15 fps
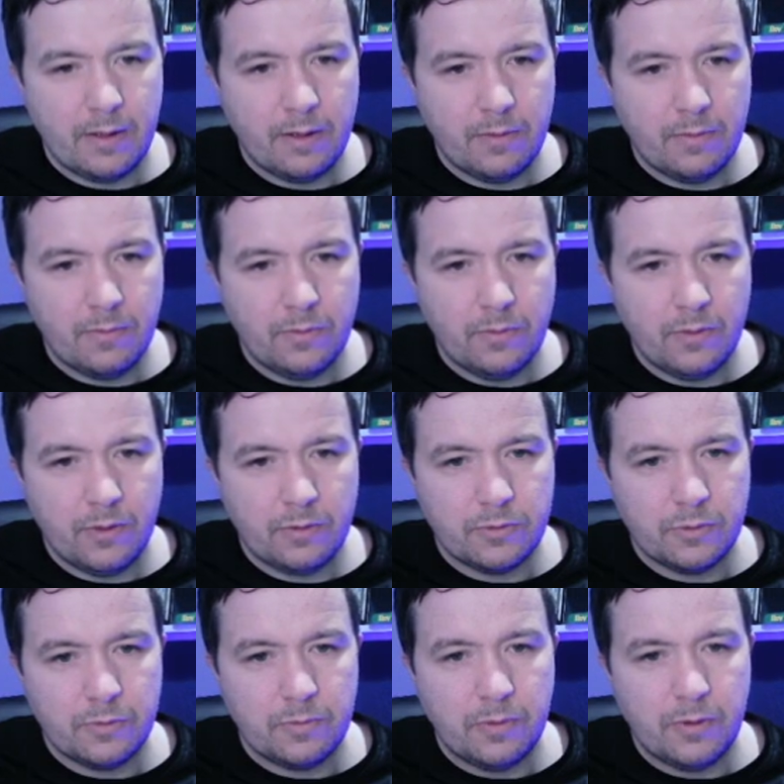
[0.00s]
We will also
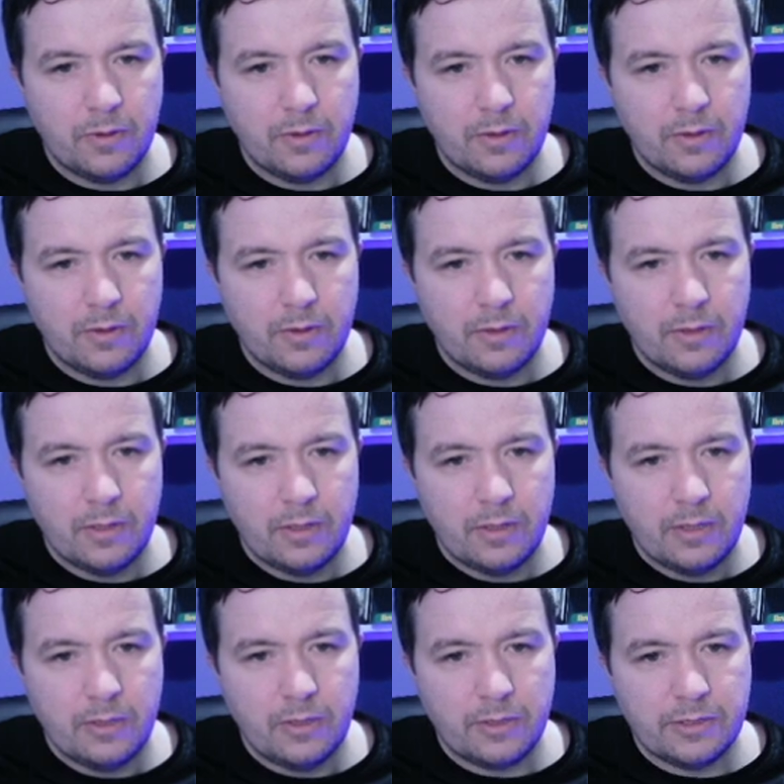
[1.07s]
put
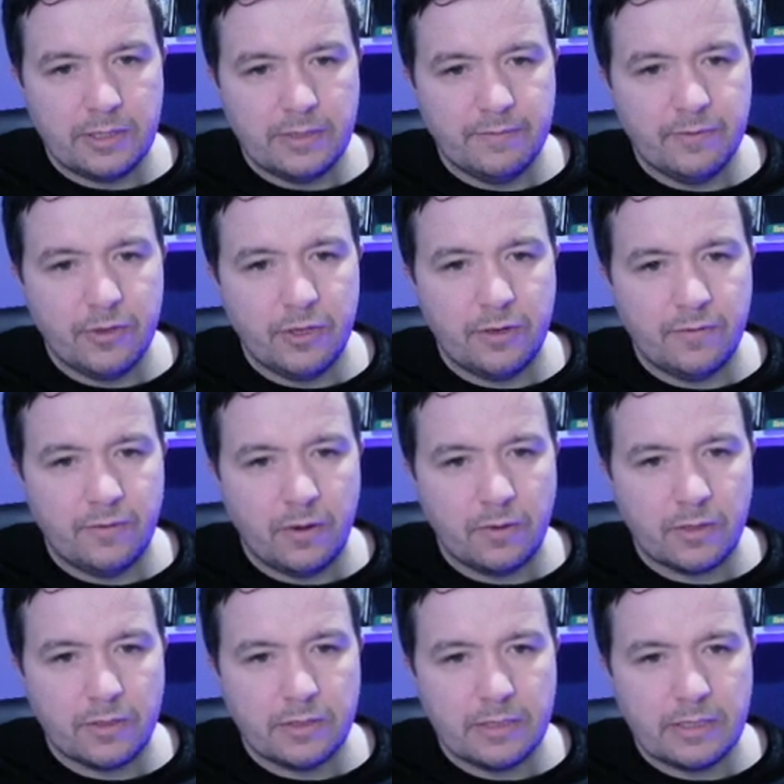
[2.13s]
not as an inverted forward
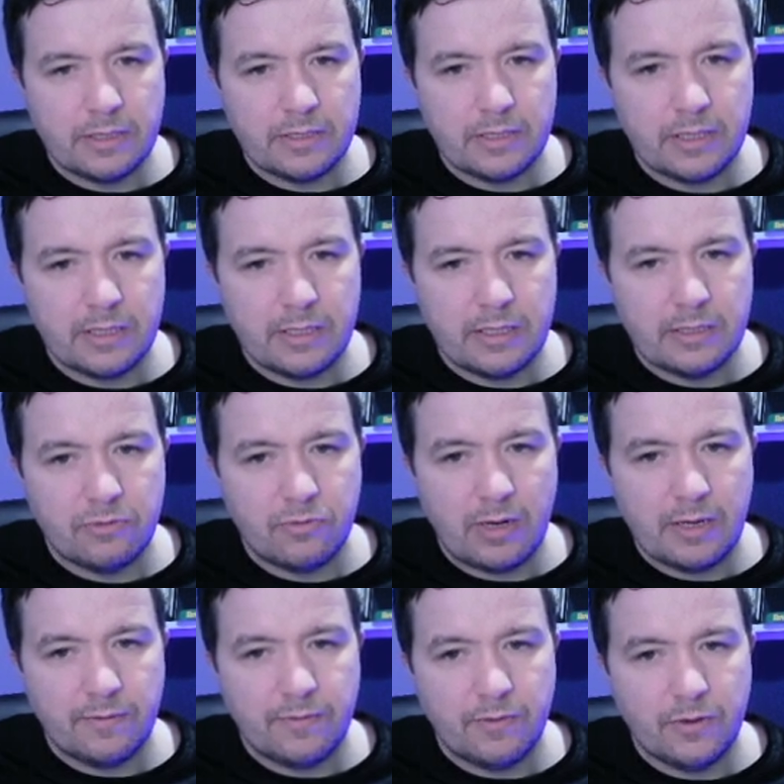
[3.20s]
because he is a he is right
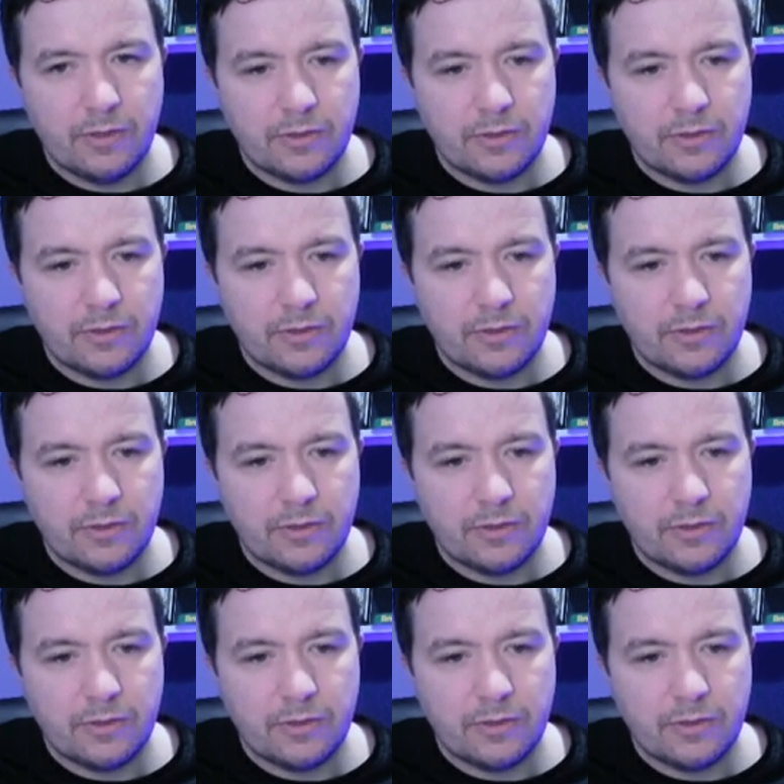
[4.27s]
footed.